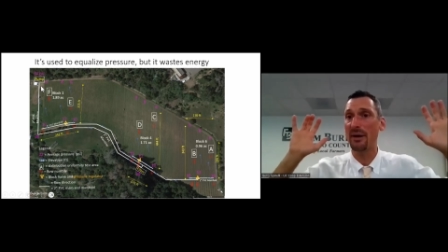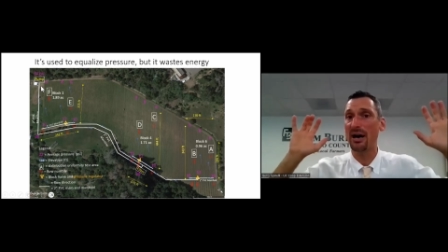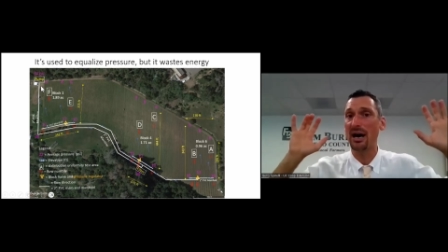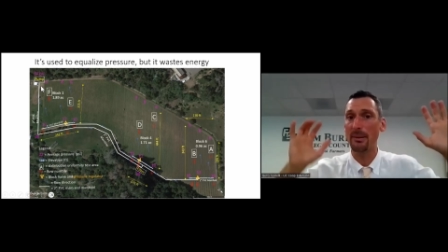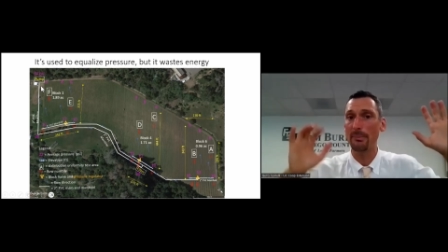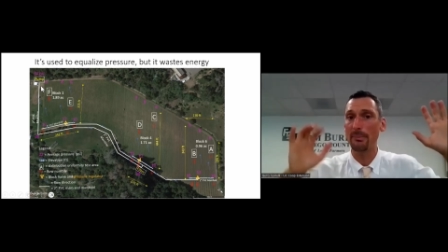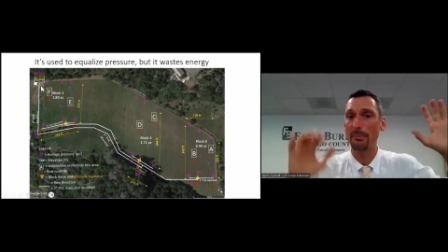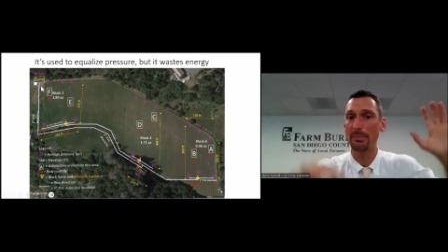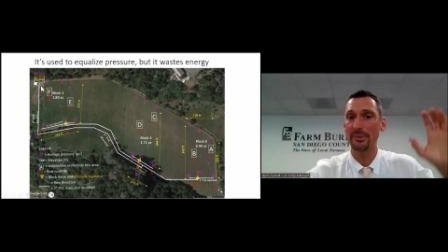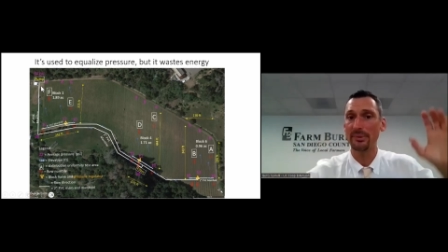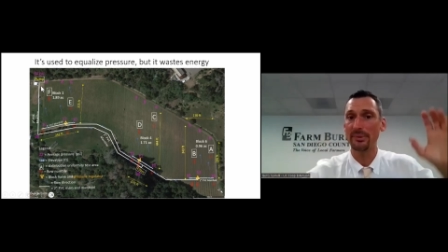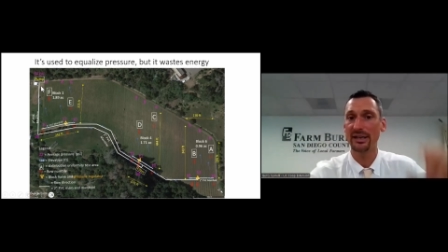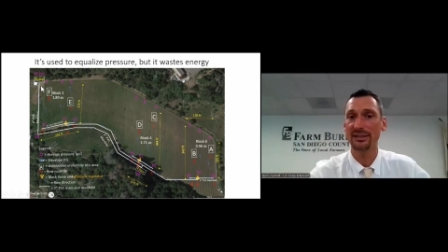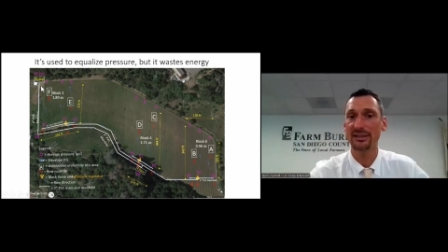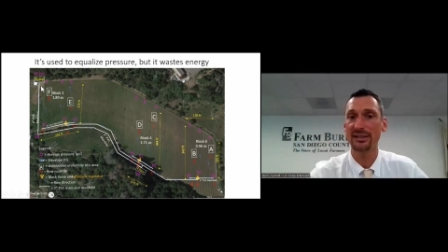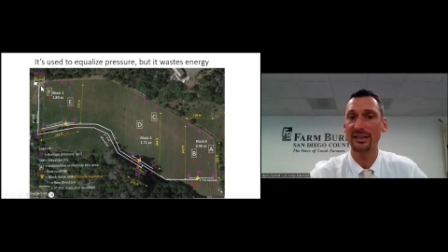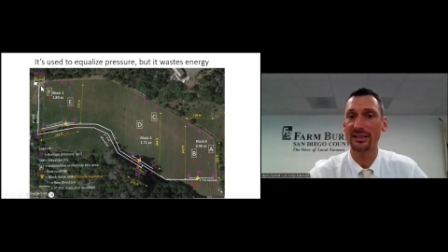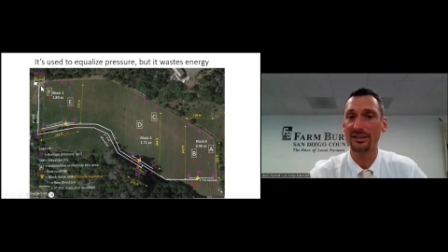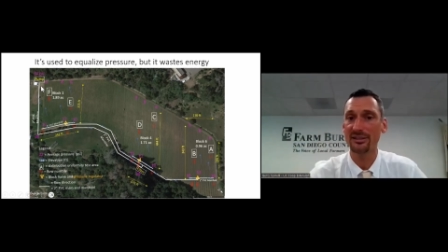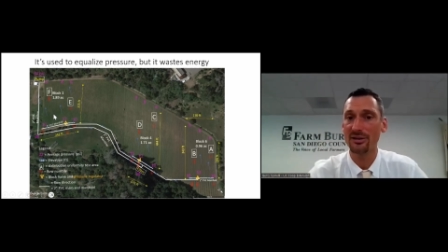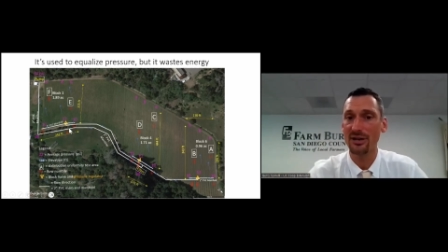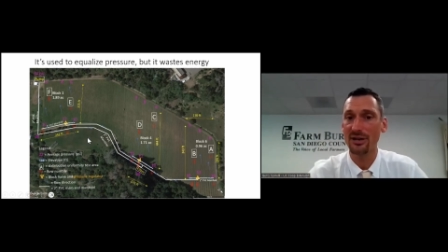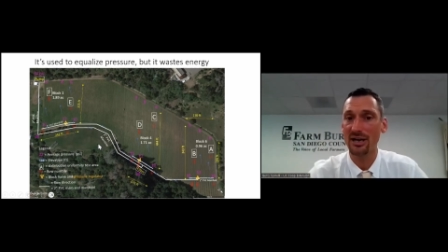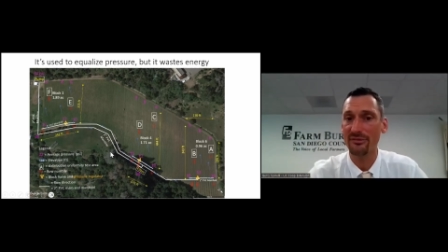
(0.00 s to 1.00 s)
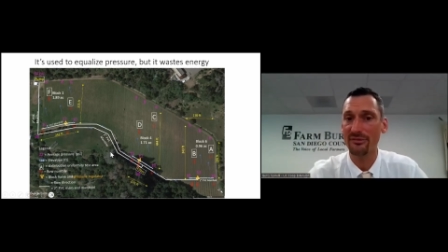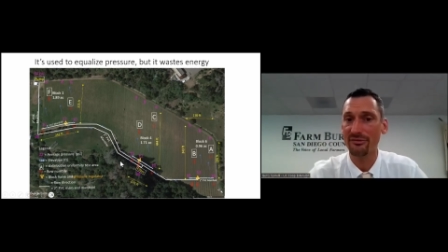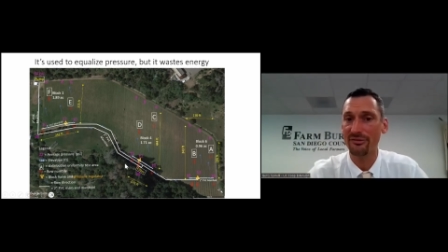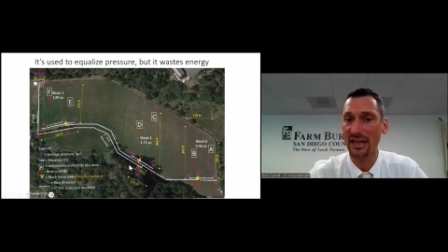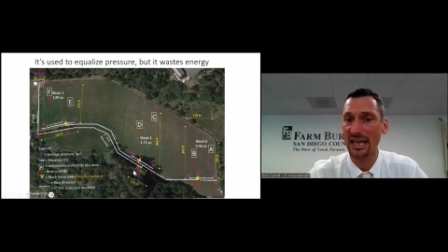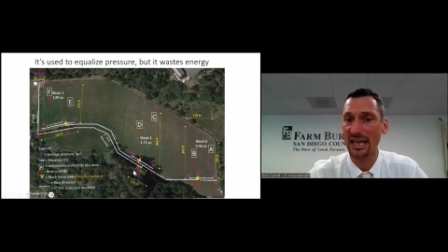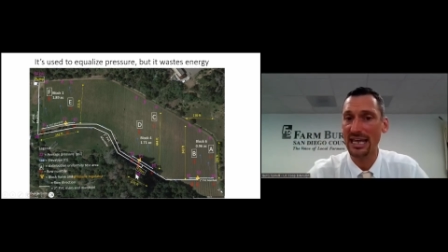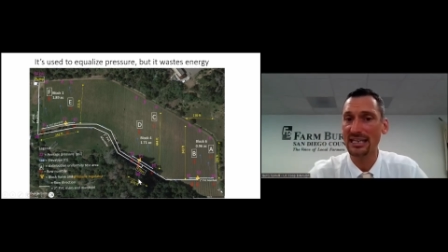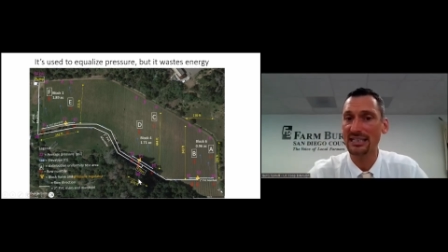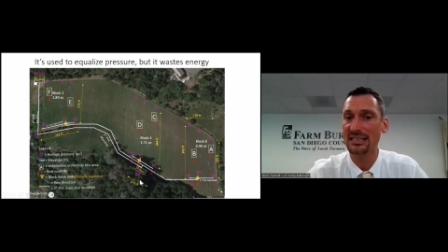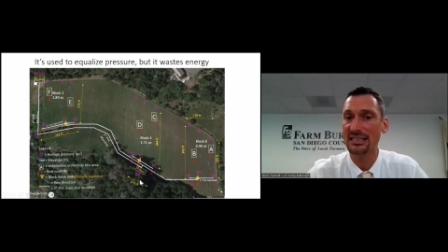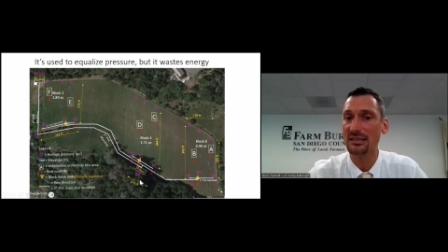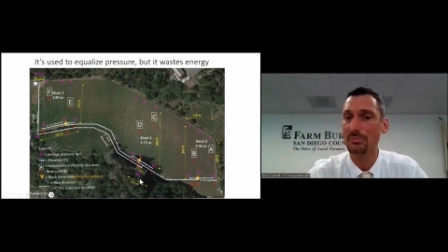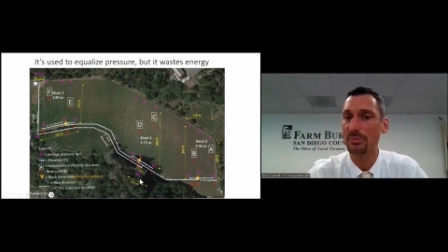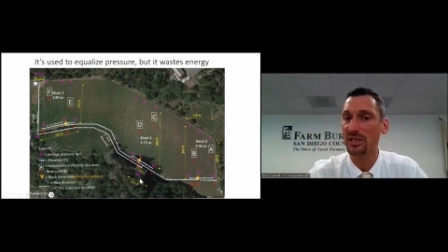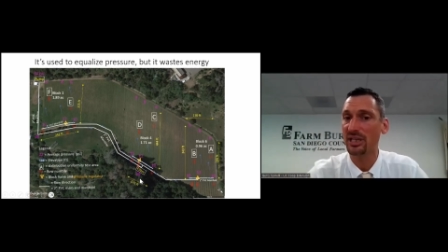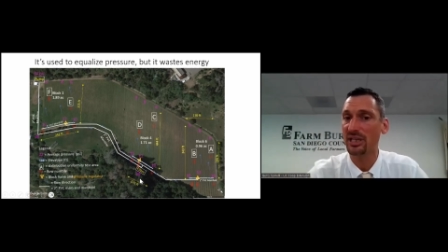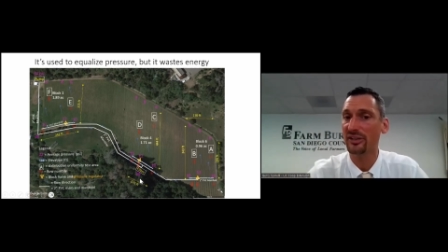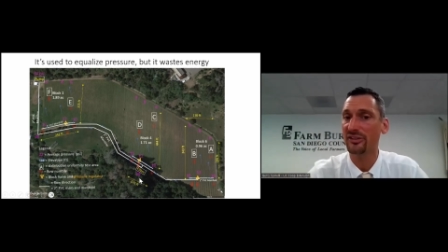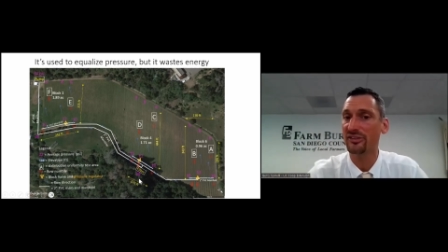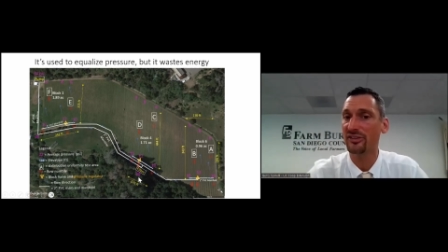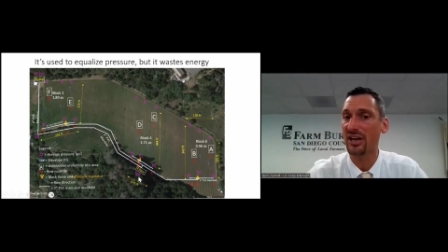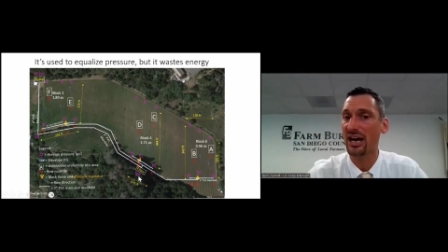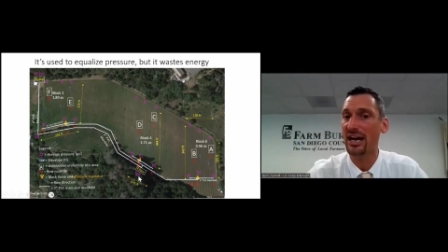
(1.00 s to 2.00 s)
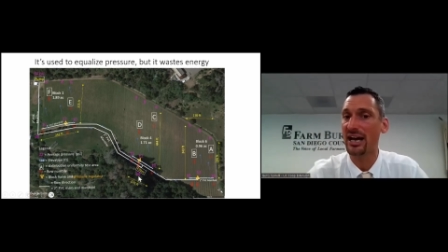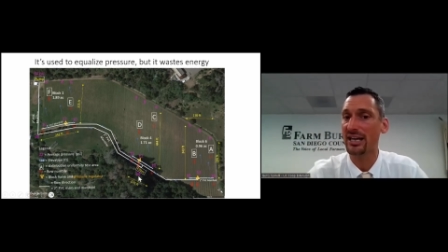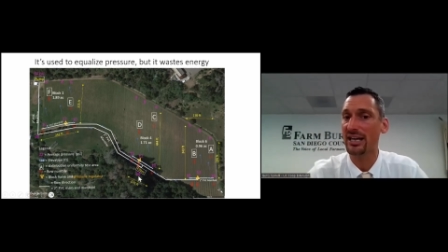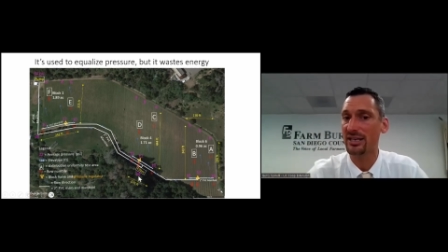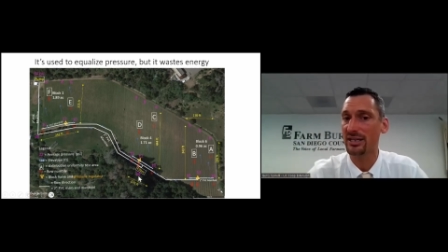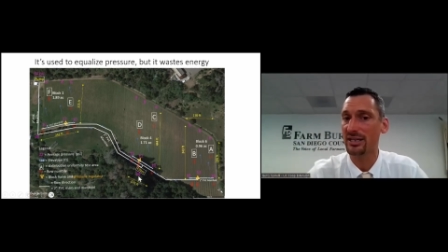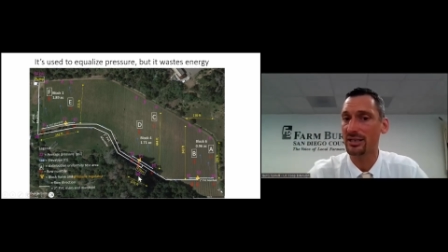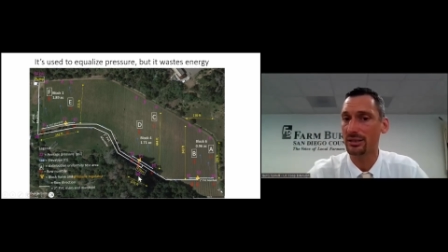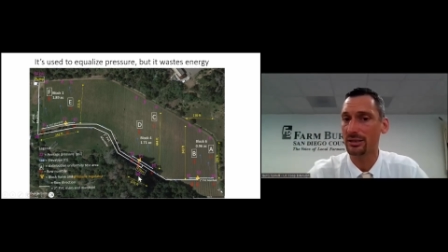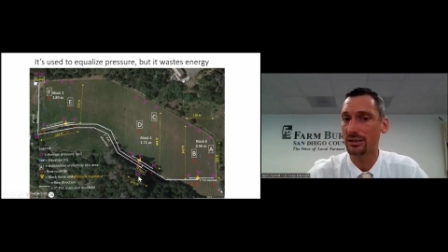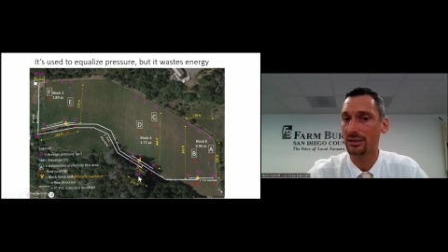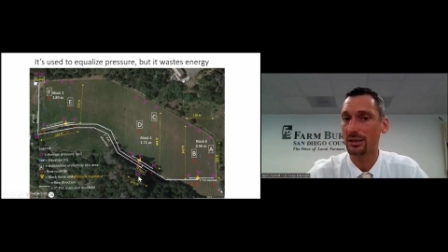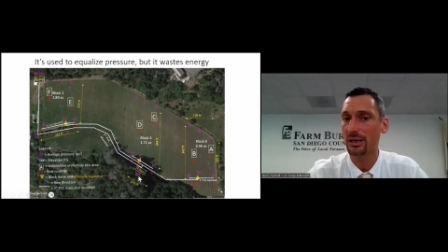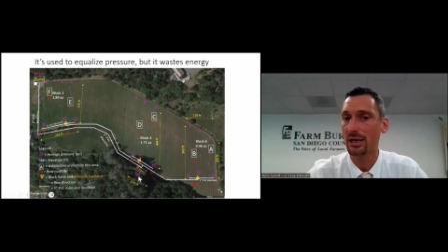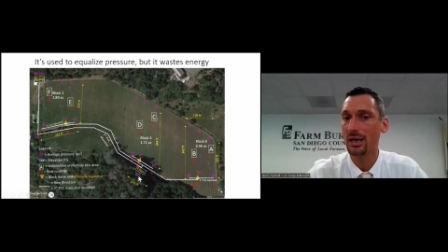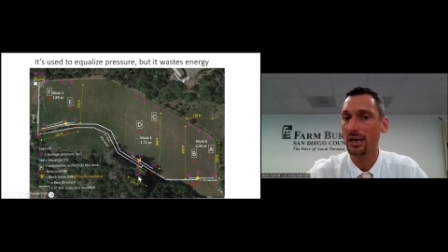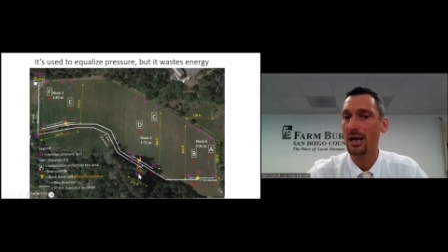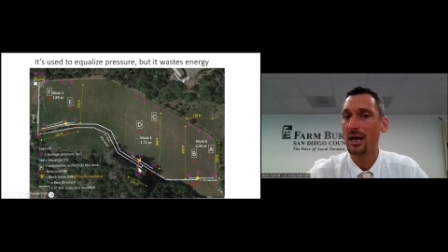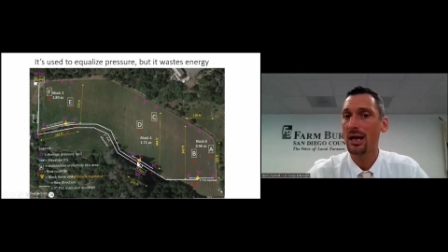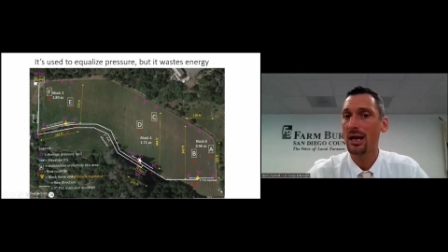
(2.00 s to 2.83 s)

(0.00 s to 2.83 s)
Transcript: pump and then you have 80 psi here